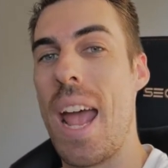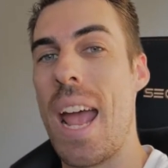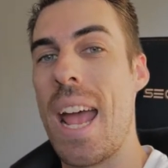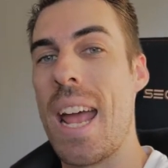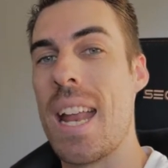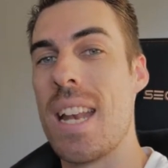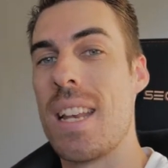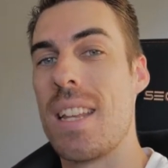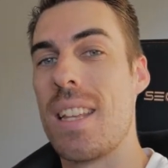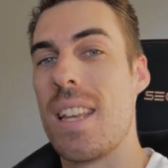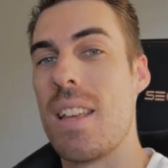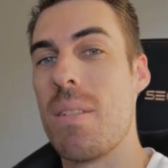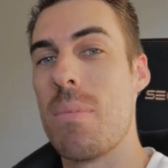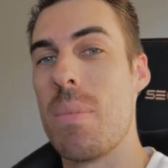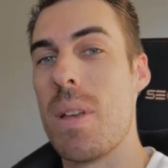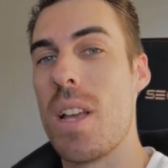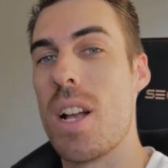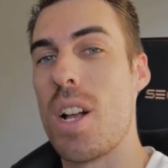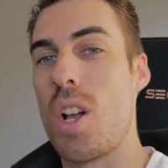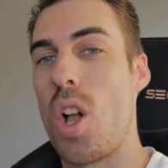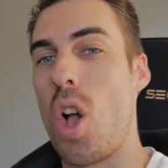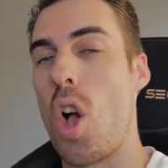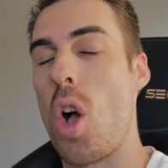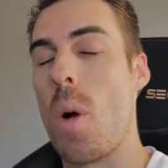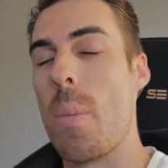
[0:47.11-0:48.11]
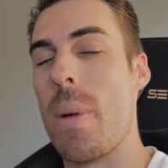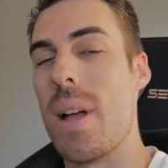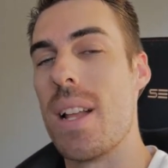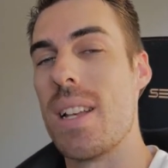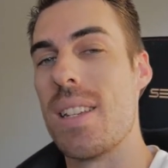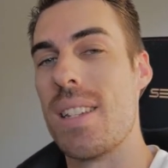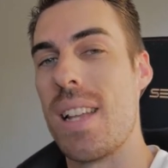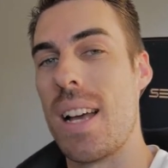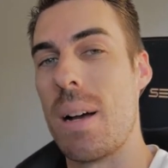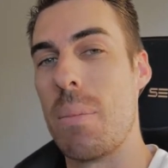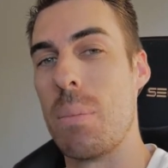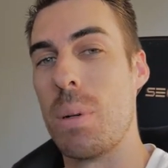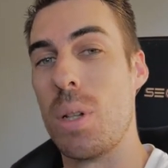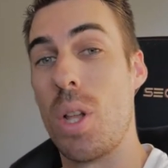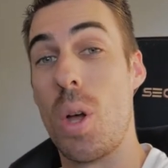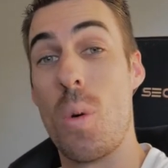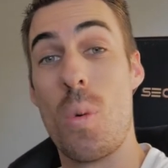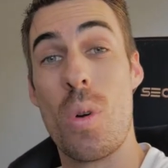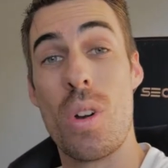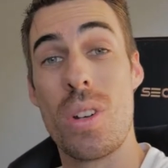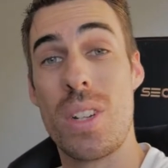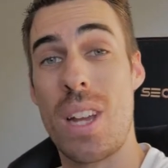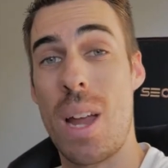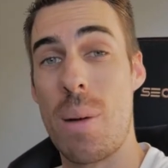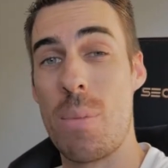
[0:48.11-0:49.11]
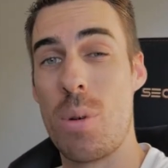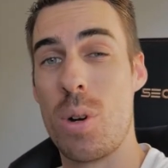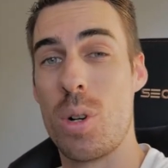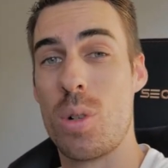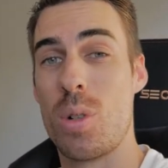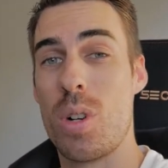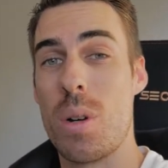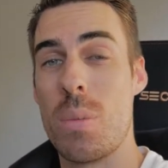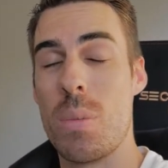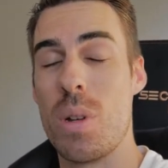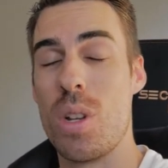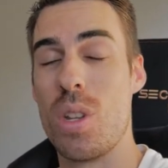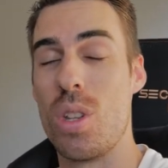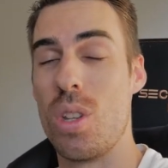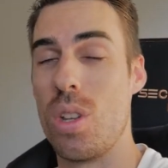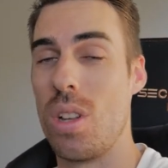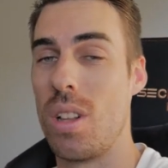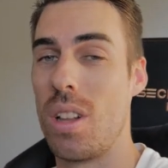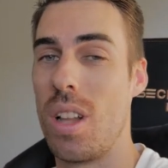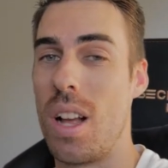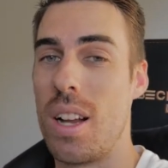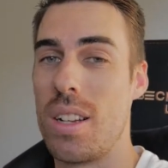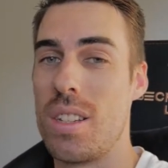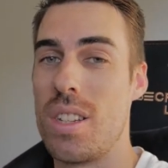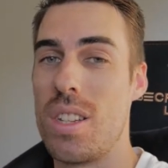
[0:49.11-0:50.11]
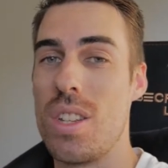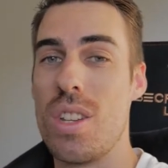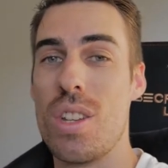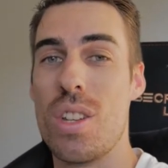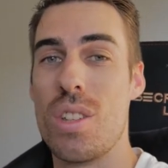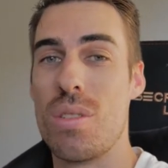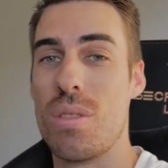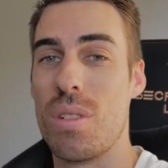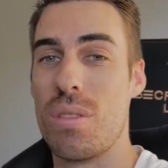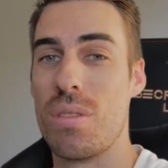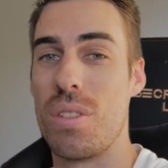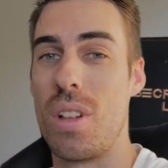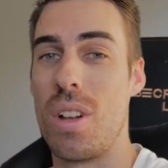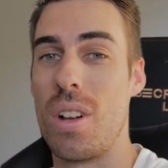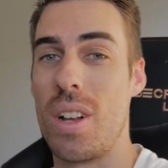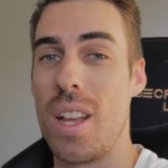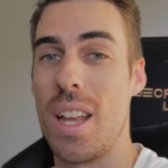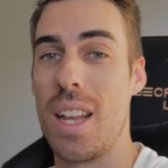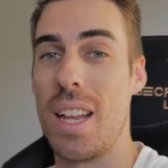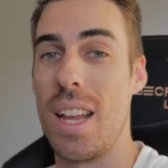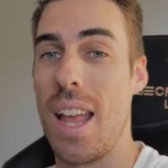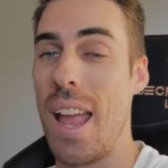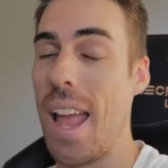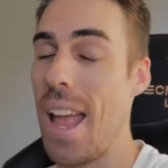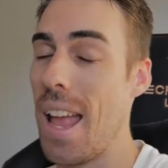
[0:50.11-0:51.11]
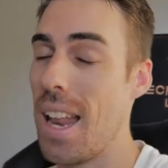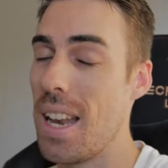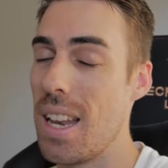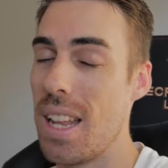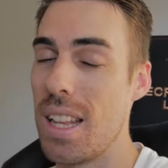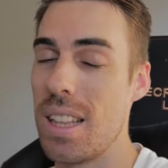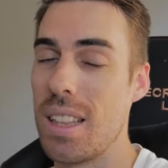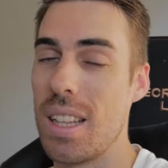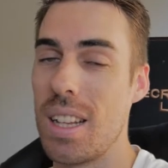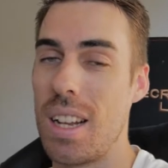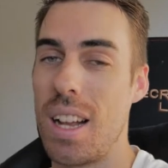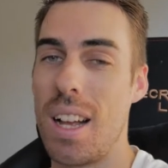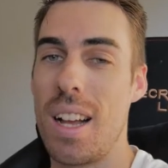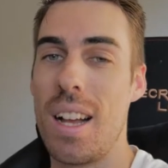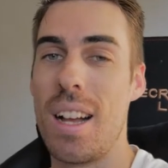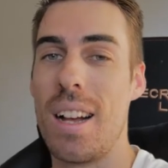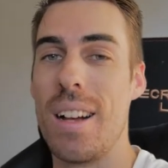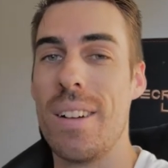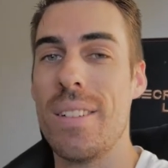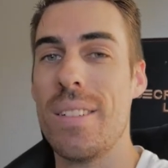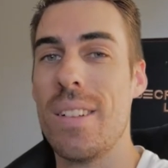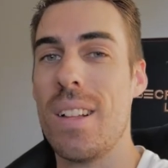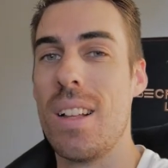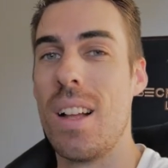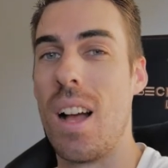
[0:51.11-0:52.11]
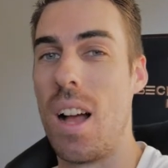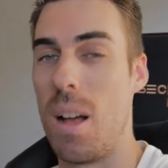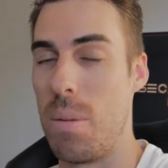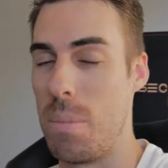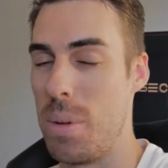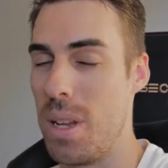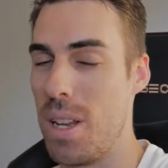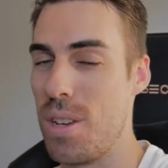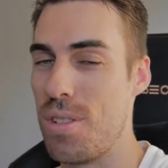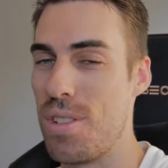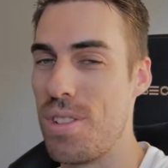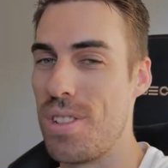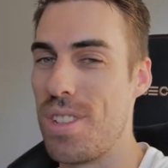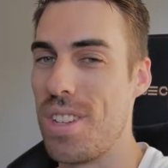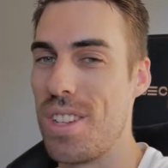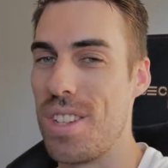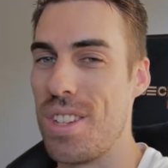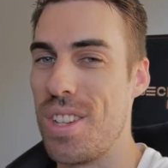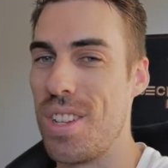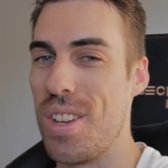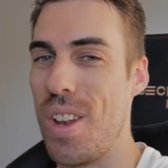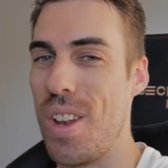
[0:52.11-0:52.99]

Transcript: and give me a comment down below what camera equipment you like to use for vlogging and in the car. I'd be interested to